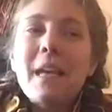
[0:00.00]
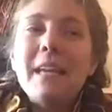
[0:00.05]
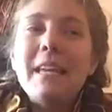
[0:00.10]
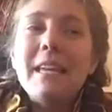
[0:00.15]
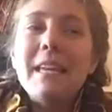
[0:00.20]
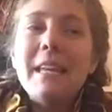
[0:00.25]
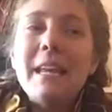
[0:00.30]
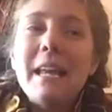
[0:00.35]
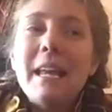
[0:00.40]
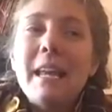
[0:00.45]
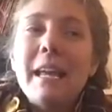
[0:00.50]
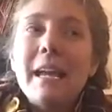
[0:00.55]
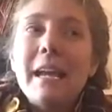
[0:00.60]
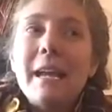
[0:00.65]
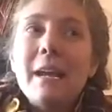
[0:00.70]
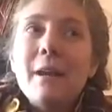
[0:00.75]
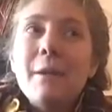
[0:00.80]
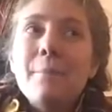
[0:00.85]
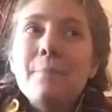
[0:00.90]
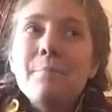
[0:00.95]

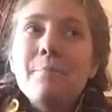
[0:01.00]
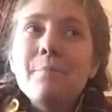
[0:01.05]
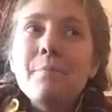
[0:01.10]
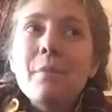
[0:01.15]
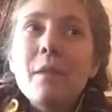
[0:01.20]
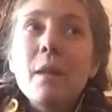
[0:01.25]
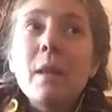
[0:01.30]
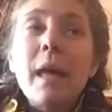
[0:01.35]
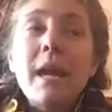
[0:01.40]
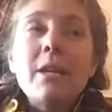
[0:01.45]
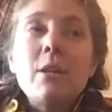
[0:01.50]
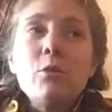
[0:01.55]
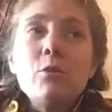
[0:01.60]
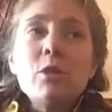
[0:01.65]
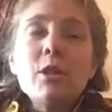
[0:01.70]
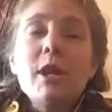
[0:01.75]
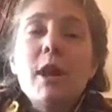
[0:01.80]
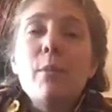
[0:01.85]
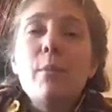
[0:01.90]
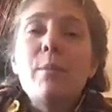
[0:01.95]
eating like
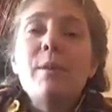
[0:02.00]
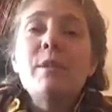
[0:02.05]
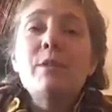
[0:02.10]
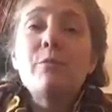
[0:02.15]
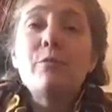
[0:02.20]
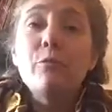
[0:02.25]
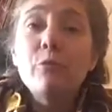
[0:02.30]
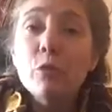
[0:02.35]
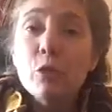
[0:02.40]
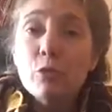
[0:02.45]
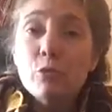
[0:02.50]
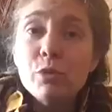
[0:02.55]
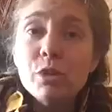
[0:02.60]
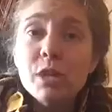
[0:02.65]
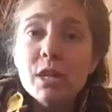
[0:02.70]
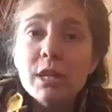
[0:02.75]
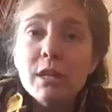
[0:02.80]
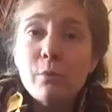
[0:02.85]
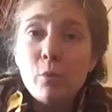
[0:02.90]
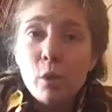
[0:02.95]
usually a couple pieces of
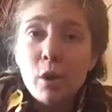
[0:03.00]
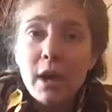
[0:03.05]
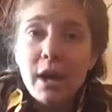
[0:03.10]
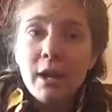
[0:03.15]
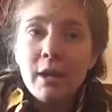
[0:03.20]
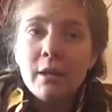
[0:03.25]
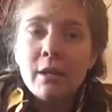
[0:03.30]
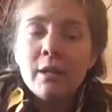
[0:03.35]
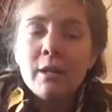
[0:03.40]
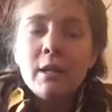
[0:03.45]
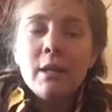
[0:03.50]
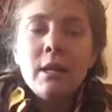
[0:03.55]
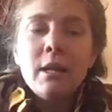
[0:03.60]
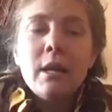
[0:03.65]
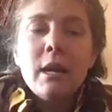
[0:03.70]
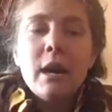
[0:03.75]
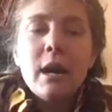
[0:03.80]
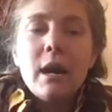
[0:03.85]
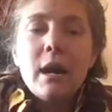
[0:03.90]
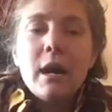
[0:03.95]
fruit in the morning.
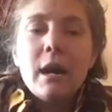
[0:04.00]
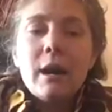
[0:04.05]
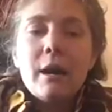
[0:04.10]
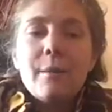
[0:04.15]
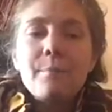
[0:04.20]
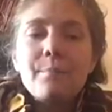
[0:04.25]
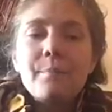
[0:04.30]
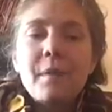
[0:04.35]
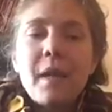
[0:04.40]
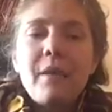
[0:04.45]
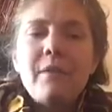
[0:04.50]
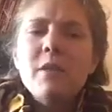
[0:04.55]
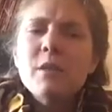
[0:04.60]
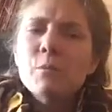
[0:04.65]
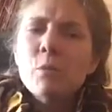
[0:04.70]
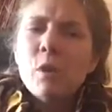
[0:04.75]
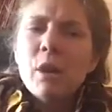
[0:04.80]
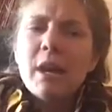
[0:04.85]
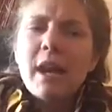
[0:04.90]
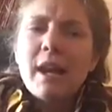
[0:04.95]
And
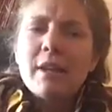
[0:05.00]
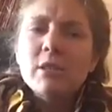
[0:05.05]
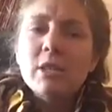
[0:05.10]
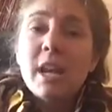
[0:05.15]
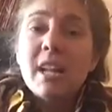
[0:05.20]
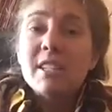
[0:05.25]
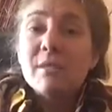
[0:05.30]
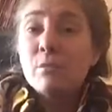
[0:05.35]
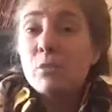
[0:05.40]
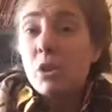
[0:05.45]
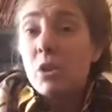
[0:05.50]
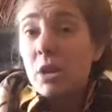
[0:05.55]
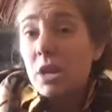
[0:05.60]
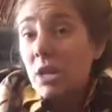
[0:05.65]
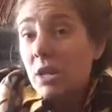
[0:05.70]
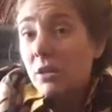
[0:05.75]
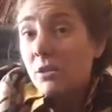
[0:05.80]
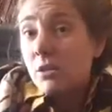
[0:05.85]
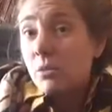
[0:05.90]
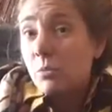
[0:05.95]
this morning I actually had some
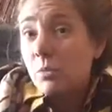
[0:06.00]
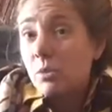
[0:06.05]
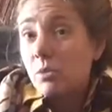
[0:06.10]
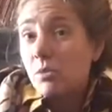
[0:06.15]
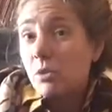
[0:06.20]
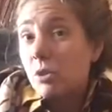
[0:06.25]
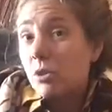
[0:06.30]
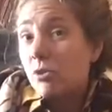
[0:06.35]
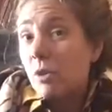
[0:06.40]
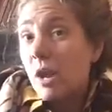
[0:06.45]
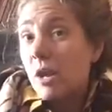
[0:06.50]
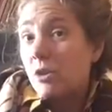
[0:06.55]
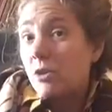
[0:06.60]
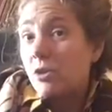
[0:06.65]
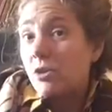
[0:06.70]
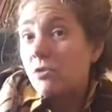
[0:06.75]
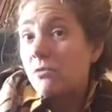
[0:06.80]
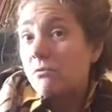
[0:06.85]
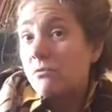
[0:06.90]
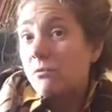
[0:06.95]
sardines, which was a
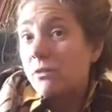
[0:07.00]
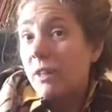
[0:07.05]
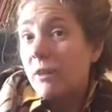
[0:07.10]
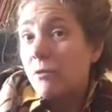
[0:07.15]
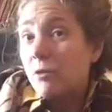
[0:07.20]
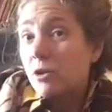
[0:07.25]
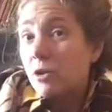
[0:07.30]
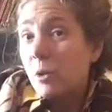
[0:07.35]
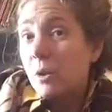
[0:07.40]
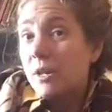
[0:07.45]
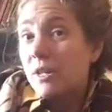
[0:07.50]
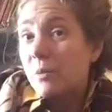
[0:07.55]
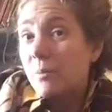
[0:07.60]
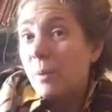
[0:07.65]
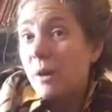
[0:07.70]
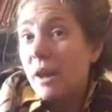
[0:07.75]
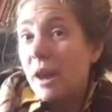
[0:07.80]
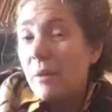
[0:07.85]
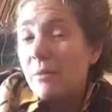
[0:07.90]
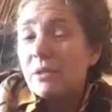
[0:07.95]
strange flavor choice,
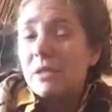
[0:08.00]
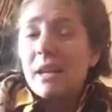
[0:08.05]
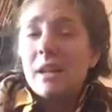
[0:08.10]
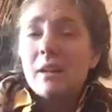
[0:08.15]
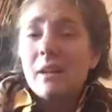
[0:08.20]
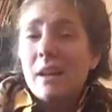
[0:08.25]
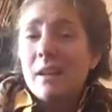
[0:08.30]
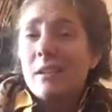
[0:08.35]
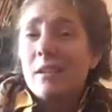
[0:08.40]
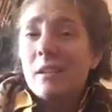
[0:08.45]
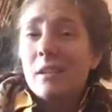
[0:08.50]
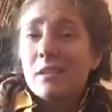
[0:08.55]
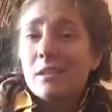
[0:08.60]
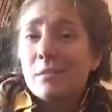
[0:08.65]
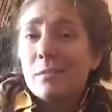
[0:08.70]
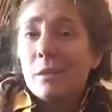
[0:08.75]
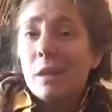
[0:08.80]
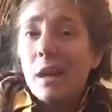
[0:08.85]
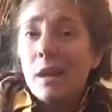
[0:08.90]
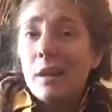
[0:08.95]
but I was like, I need to get
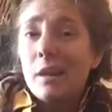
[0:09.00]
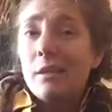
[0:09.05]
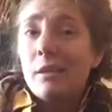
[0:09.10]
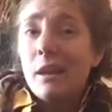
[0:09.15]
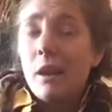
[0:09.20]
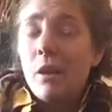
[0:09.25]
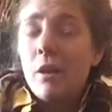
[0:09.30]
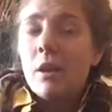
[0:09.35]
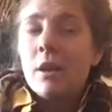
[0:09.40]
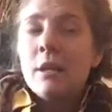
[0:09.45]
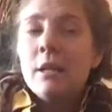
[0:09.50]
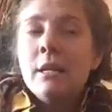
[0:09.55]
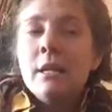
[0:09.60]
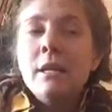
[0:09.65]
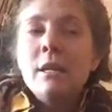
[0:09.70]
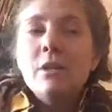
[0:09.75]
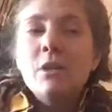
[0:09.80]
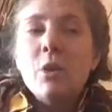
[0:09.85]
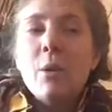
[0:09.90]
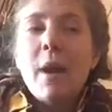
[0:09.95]
some of that in there.
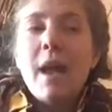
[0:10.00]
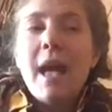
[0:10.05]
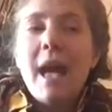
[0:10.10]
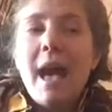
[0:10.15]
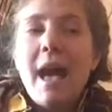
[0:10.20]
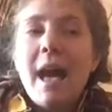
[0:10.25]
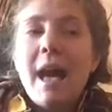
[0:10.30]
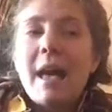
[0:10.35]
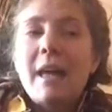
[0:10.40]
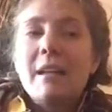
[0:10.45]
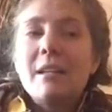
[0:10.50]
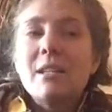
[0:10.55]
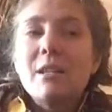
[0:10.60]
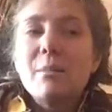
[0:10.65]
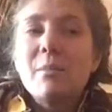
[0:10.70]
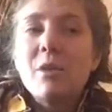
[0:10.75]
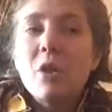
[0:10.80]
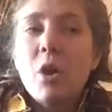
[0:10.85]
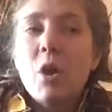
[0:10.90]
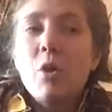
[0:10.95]
So I had
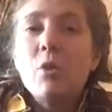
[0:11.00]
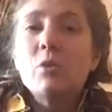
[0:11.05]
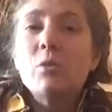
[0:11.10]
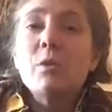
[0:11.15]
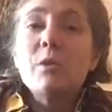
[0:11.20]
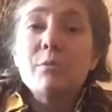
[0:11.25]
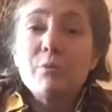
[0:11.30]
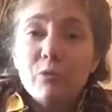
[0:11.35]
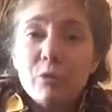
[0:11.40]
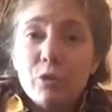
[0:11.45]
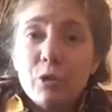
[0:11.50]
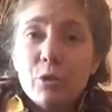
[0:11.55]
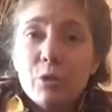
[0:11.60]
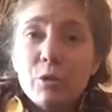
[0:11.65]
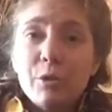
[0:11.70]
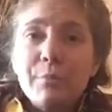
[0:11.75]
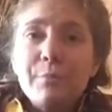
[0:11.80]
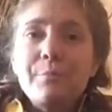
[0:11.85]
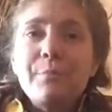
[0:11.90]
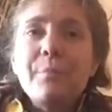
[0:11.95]
some of those with some
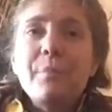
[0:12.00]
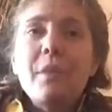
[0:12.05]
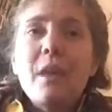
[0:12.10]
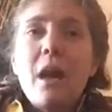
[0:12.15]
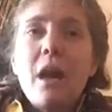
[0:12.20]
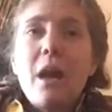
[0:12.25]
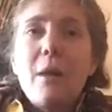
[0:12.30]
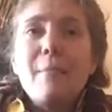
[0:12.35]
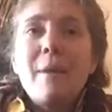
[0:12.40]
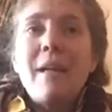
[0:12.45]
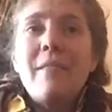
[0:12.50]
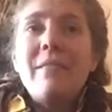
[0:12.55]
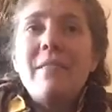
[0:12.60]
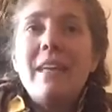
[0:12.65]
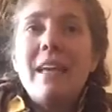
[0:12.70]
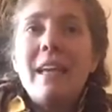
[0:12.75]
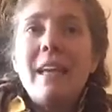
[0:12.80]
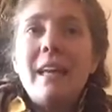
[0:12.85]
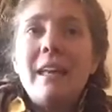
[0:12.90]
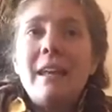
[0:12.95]
fruit. And
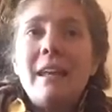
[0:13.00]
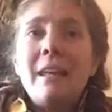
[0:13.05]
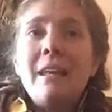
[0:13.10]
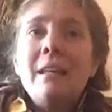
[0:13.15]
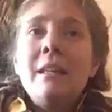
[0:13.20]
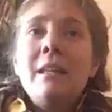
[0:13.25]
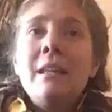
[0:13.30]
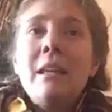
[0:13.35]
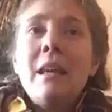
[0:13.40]
then